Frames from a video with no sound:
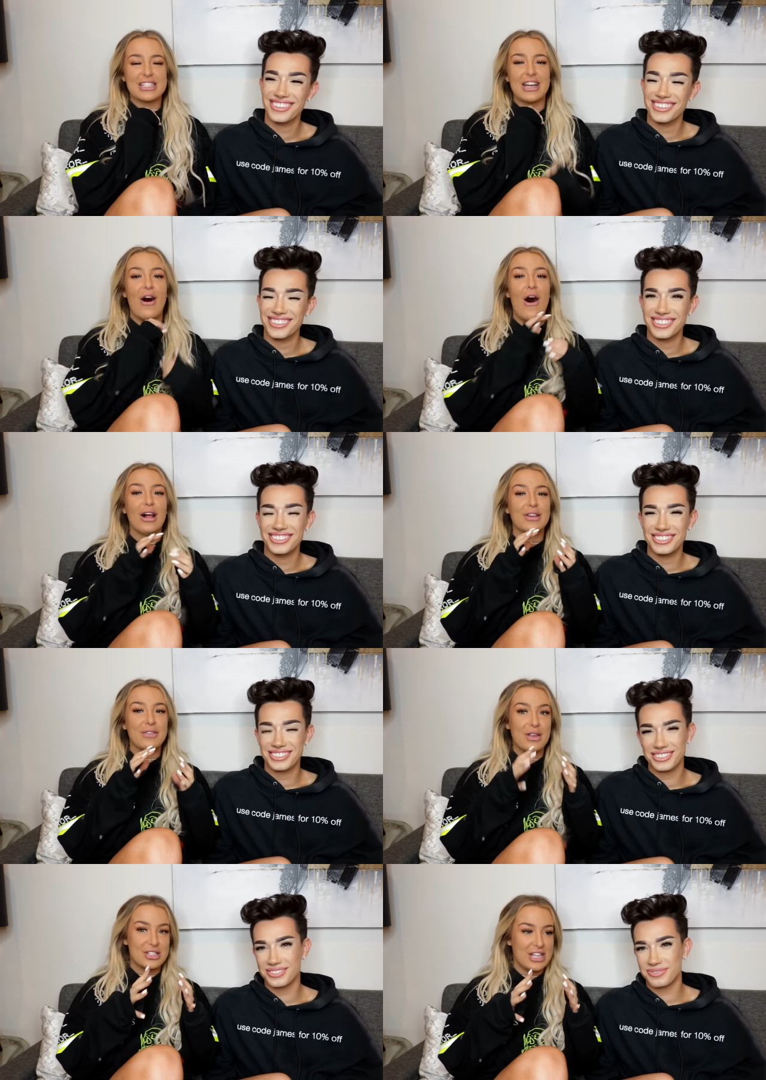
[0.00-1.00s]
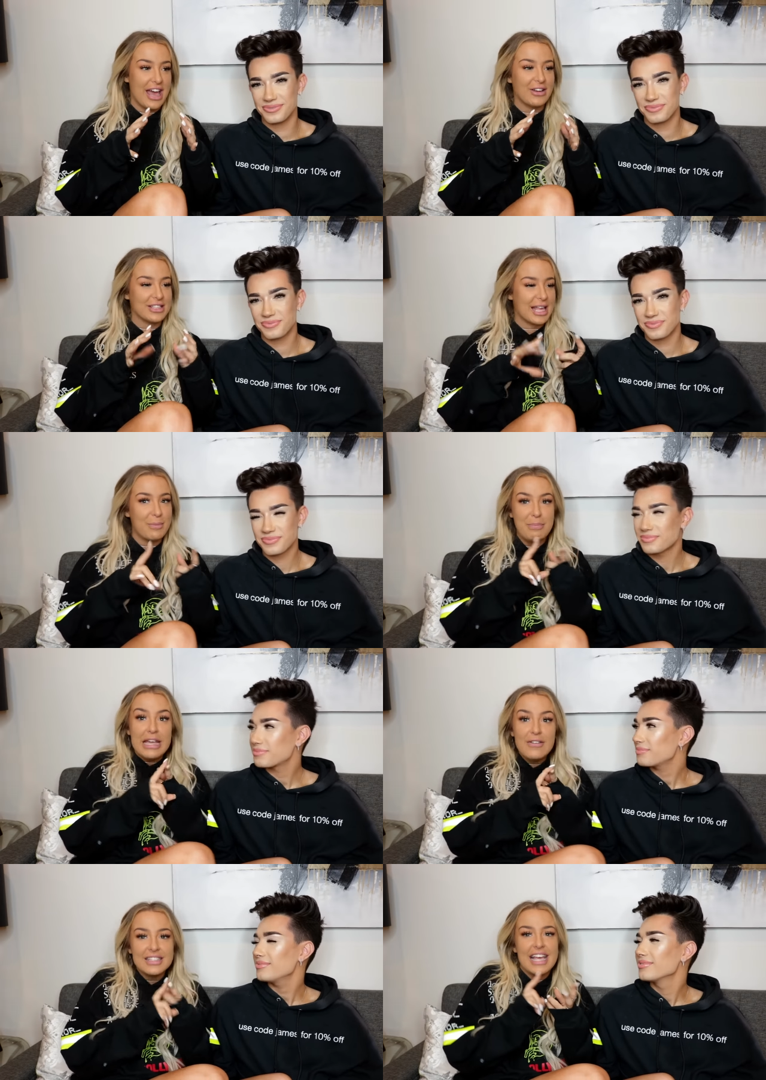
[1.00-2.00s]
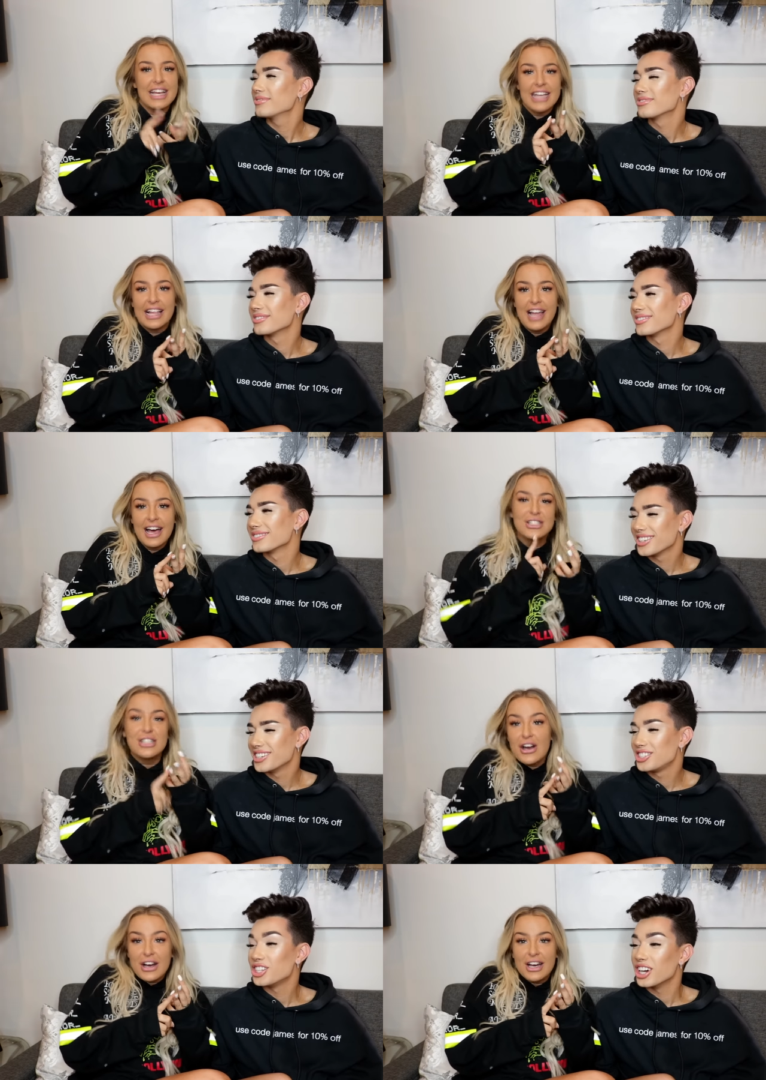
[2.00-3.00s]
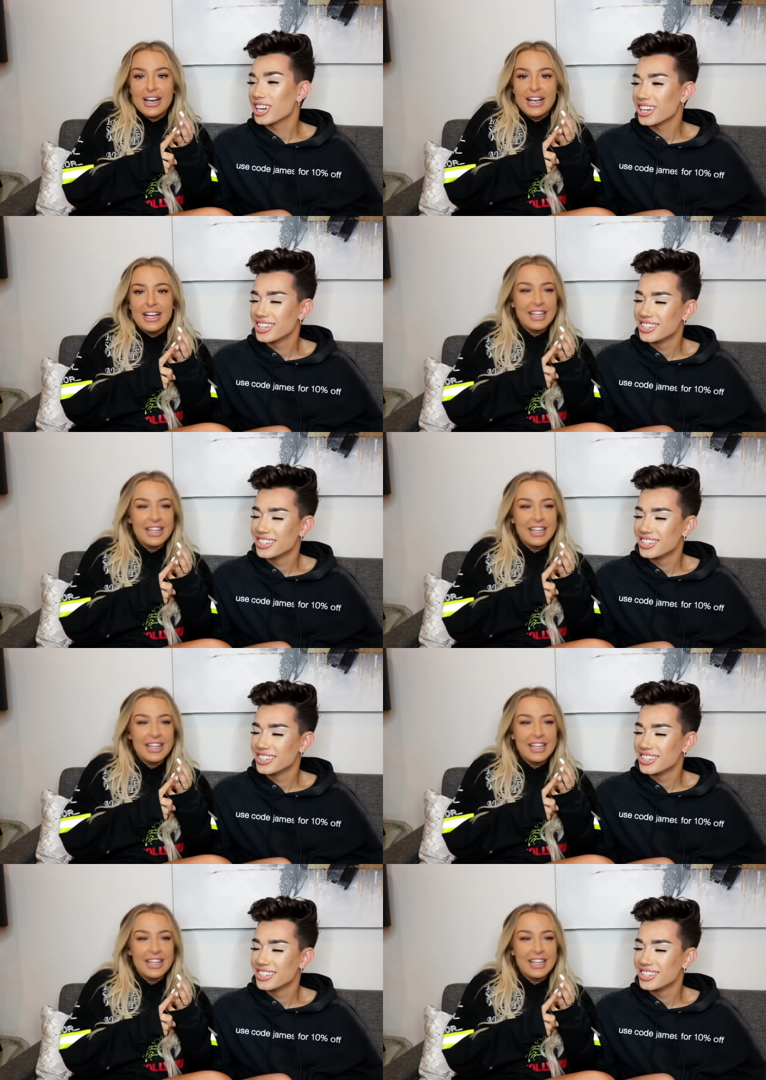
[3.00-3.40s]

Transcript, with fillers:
Speaker 1: shit, all of those channels like Beef, Daniela, Shook, Shook.